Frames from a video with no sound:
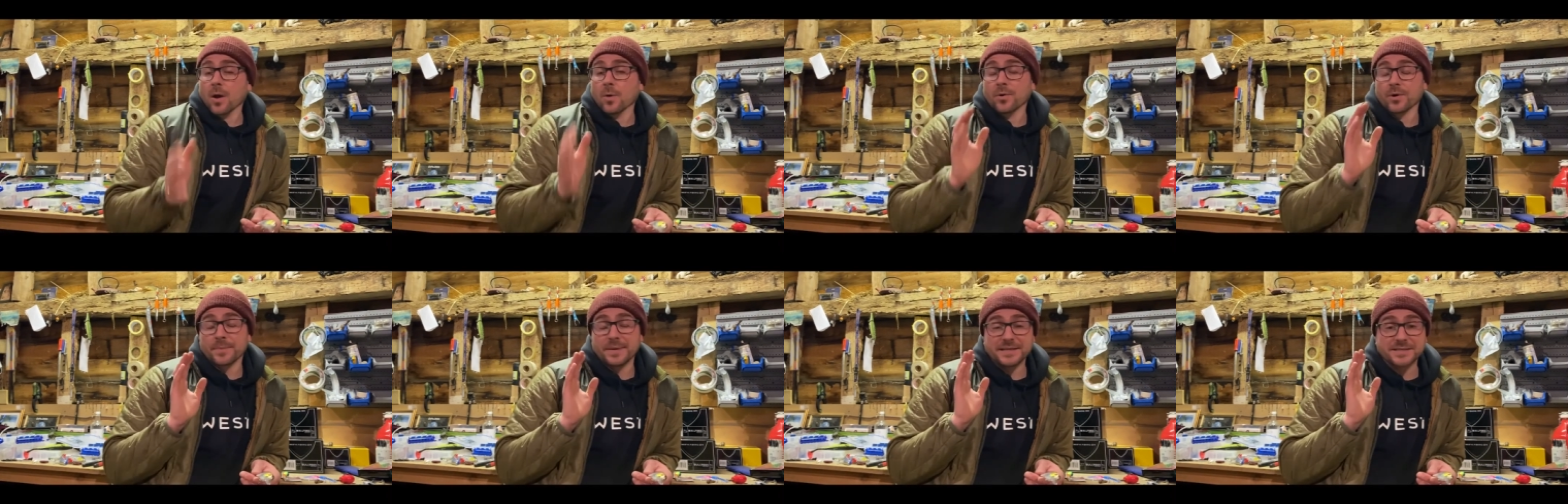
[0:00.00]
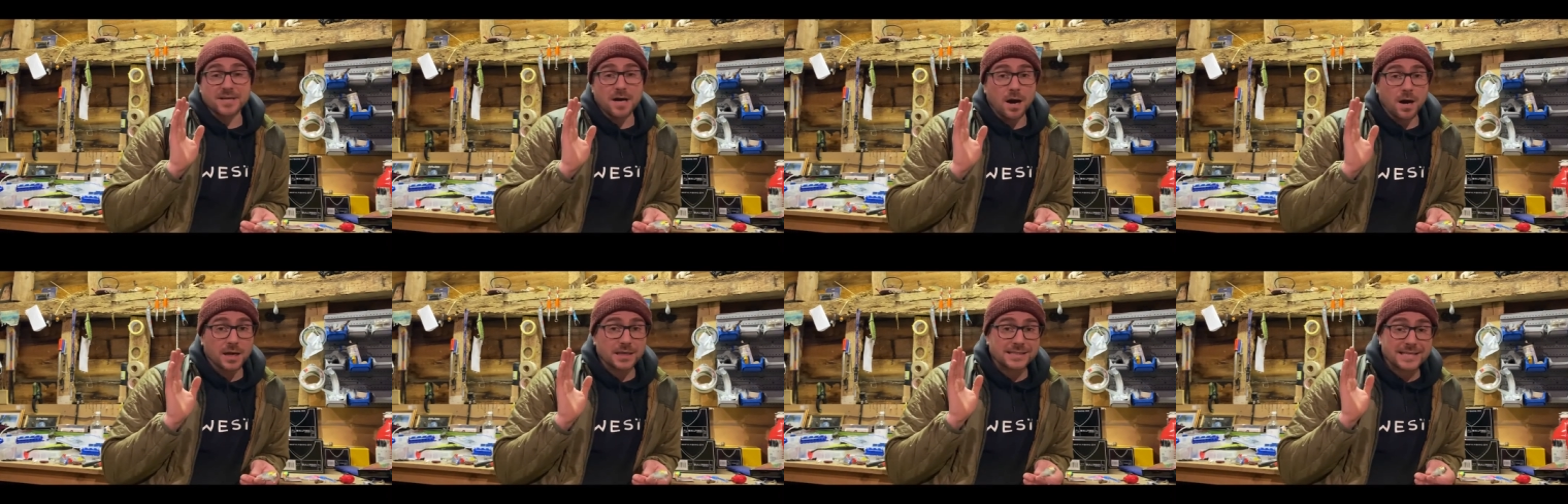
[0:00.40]
I want to be
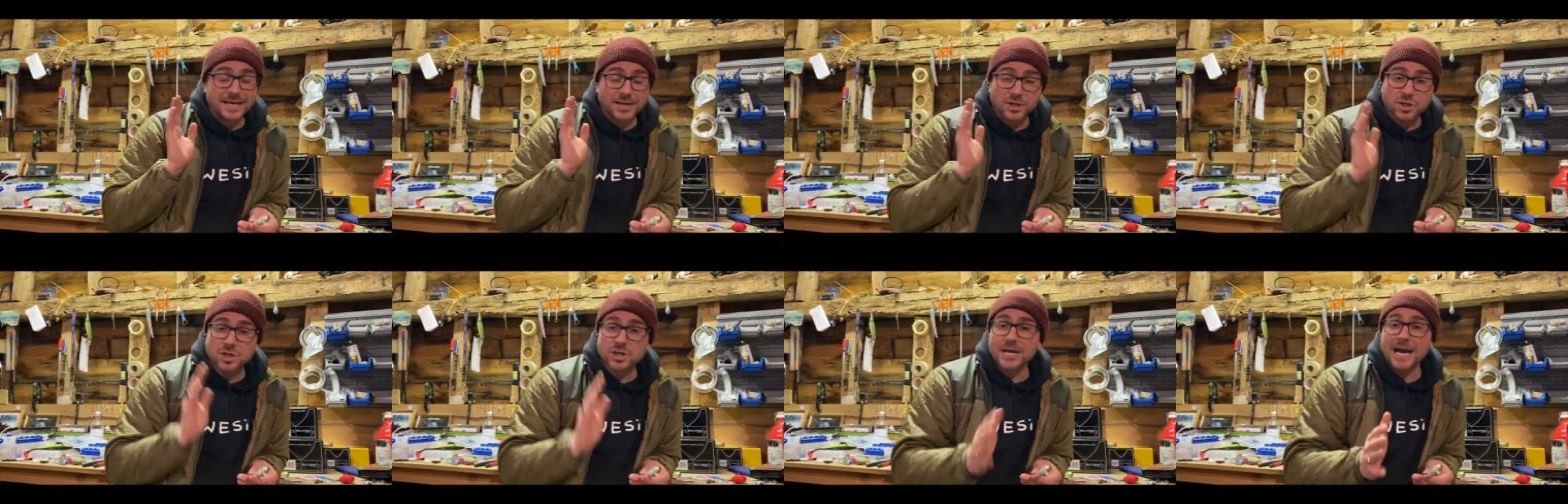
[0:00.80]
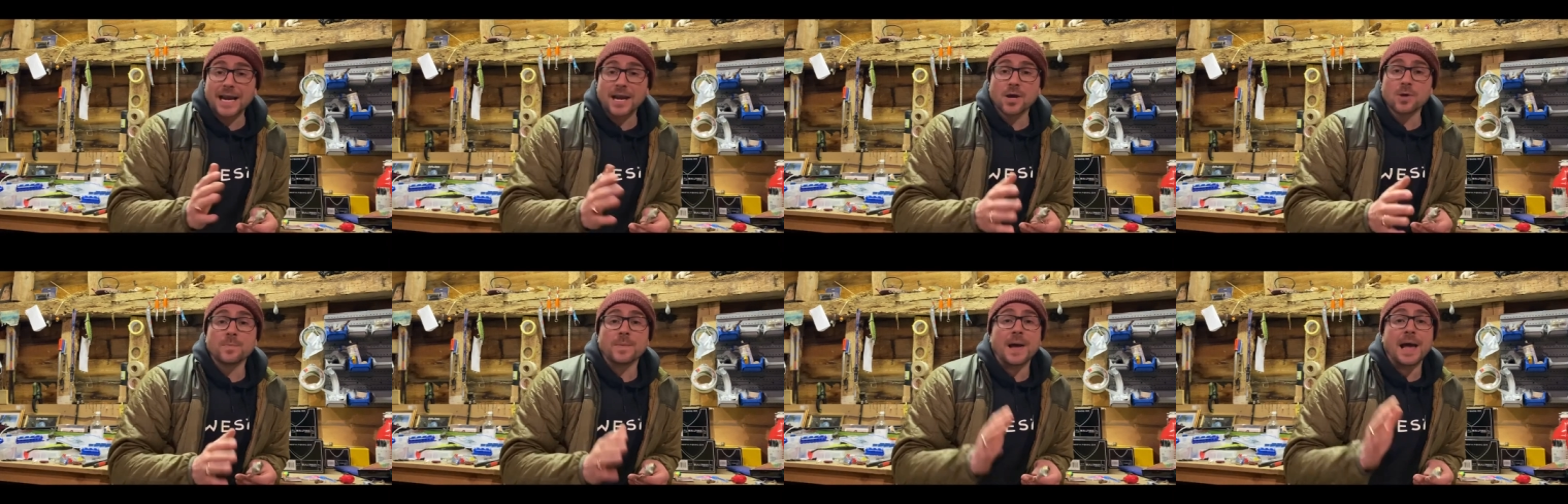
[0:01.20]
targeting
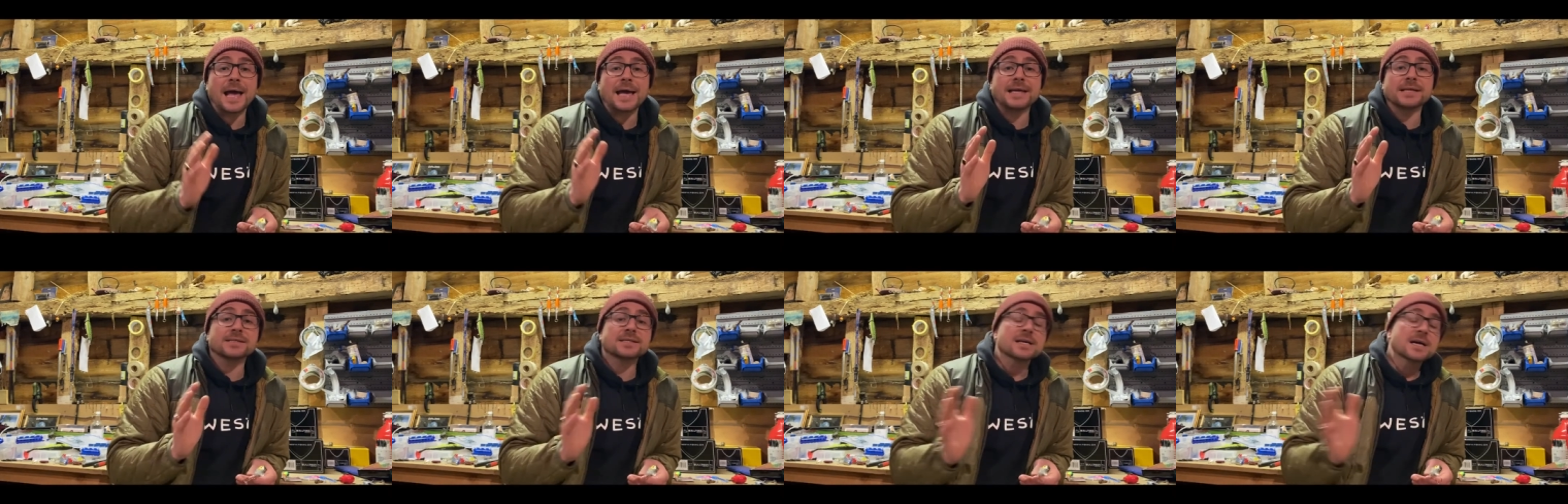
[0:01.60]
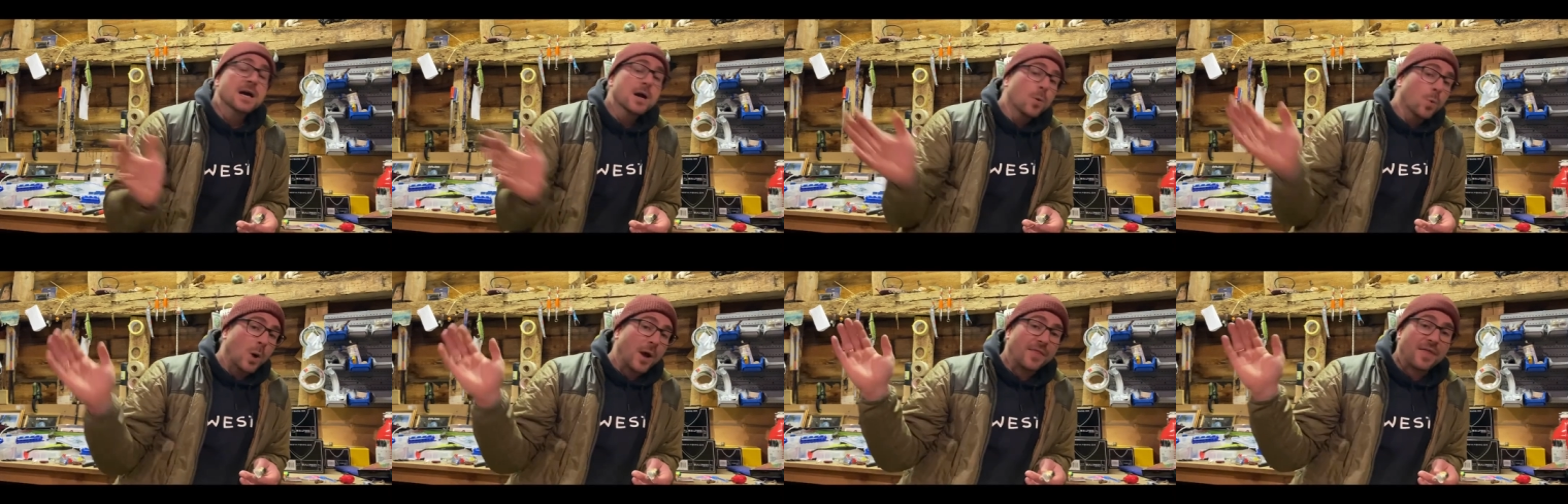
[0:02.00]
shallow bays
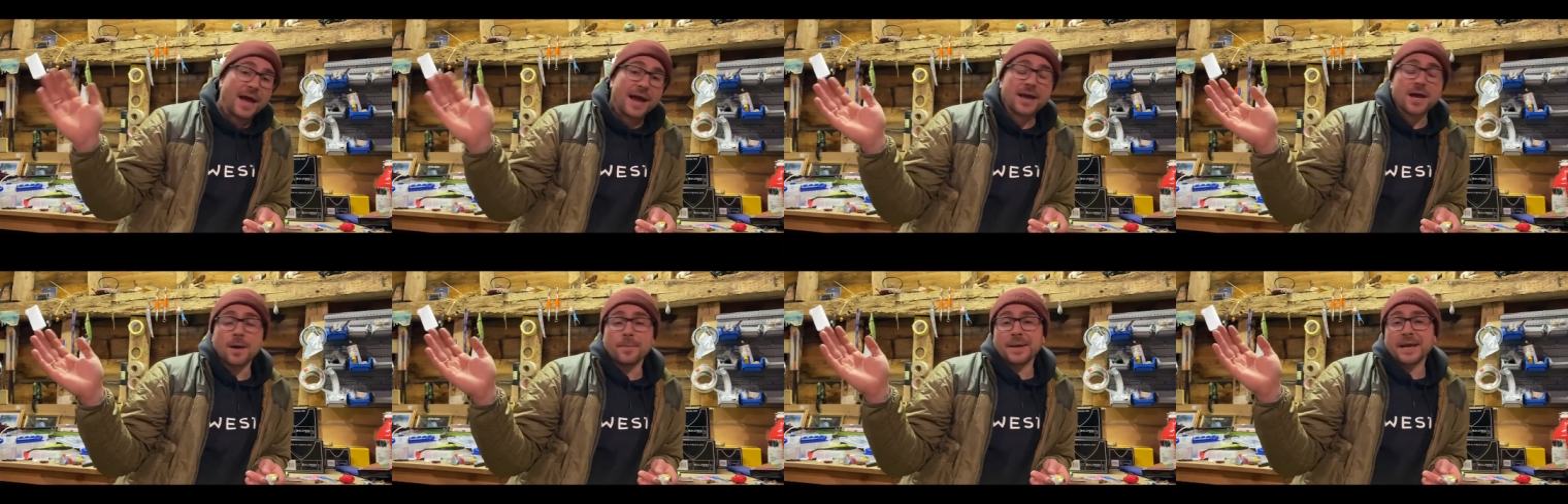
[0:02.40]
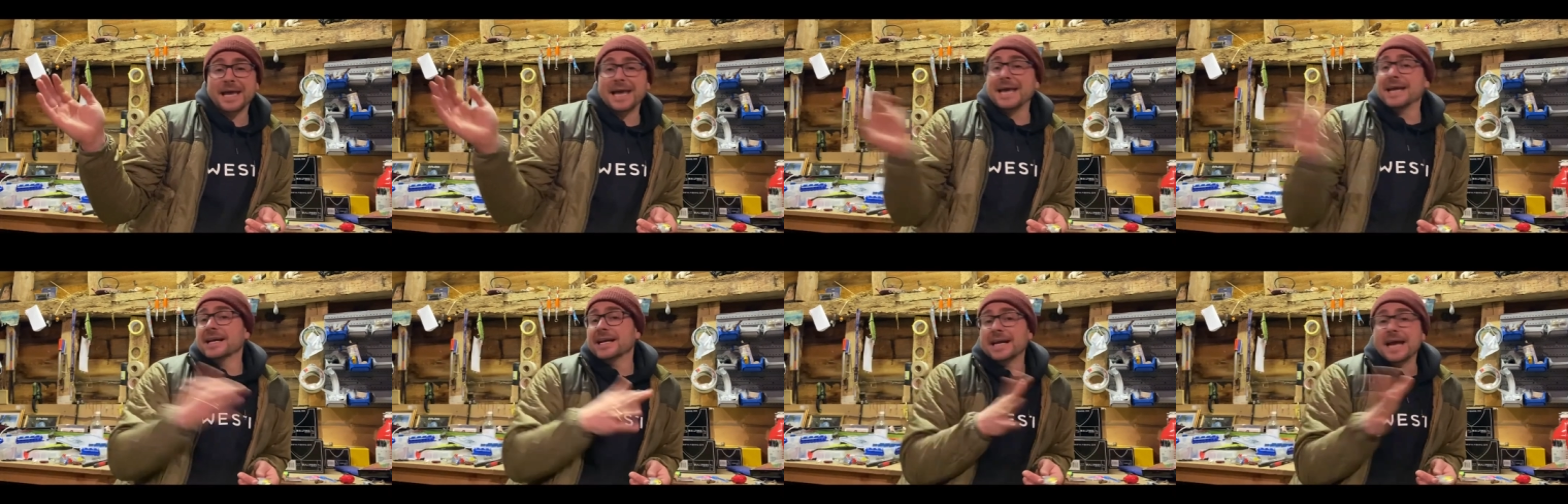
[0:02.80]
where they're coming
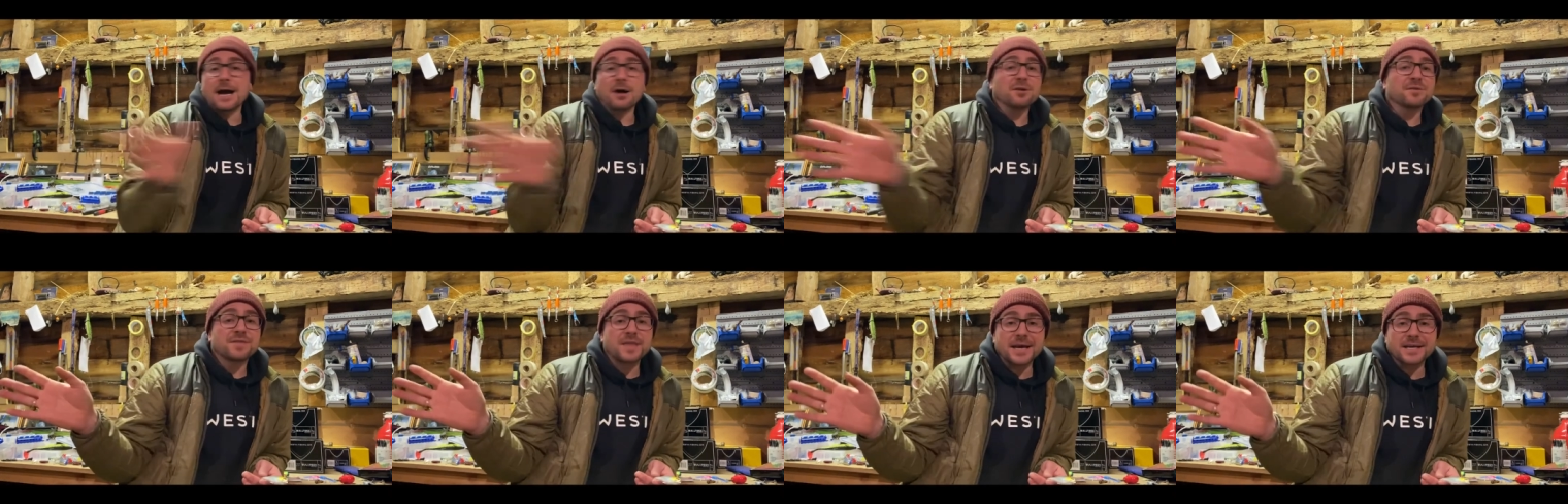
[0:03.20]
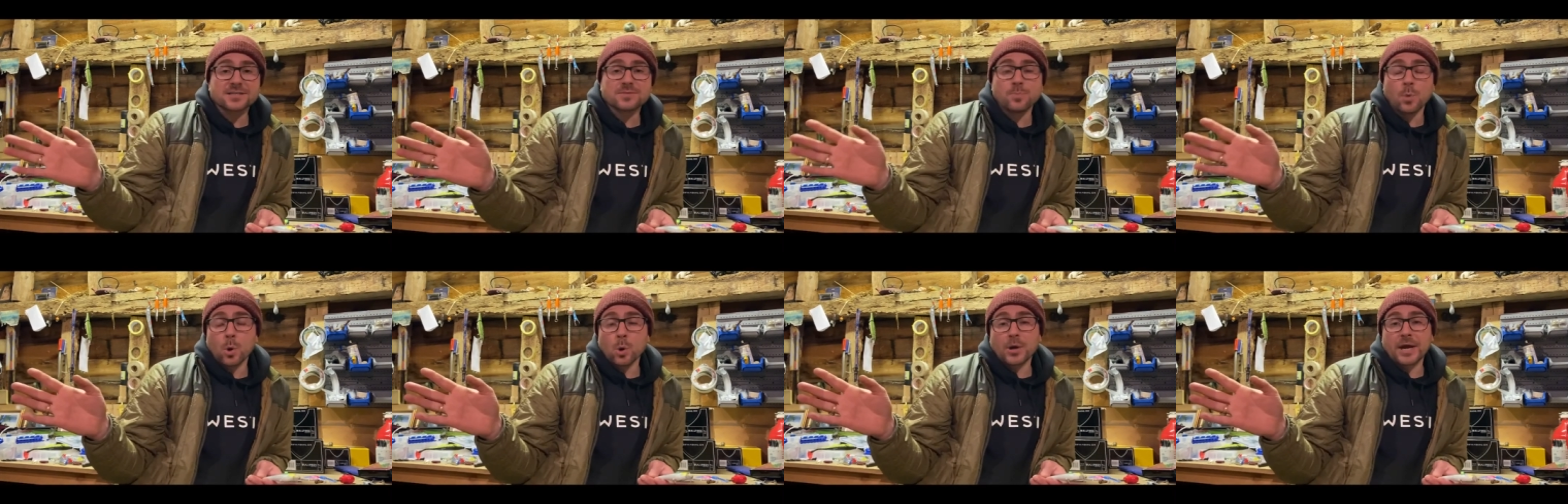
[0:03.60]
in and out of their
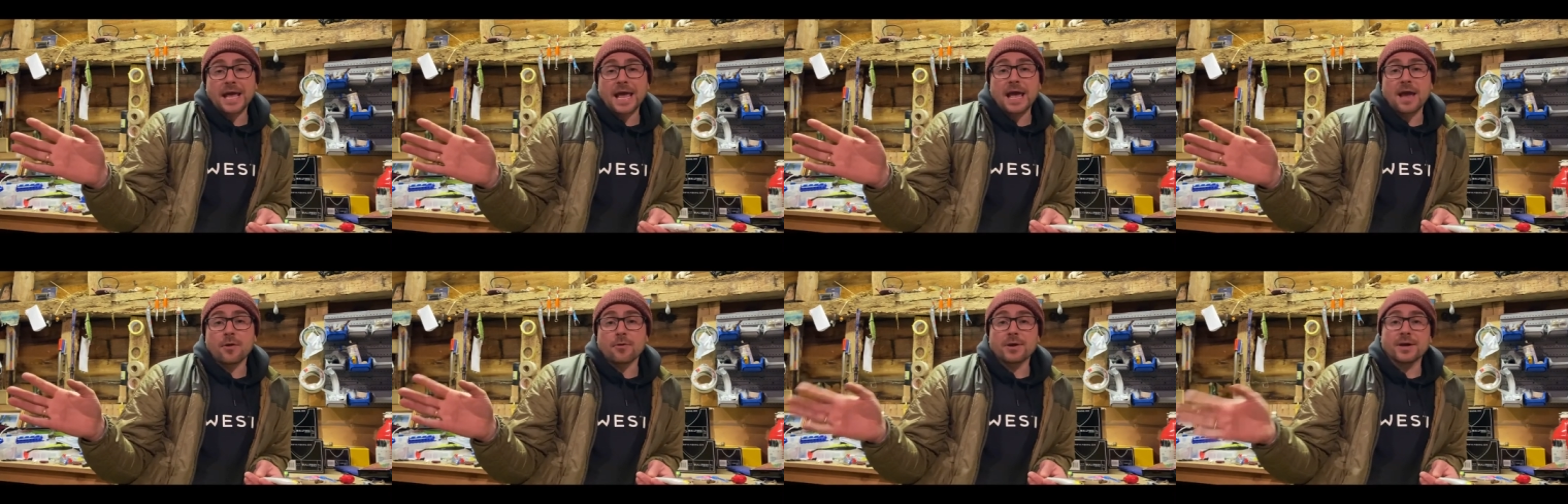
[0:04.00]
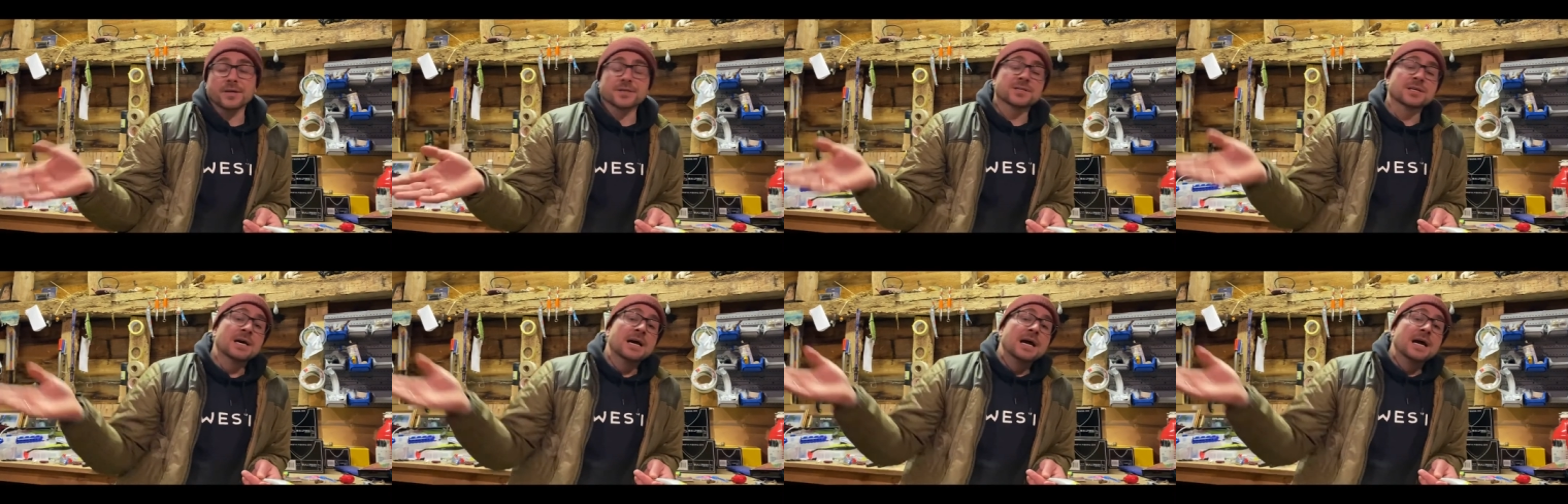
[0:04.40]
spawning areas.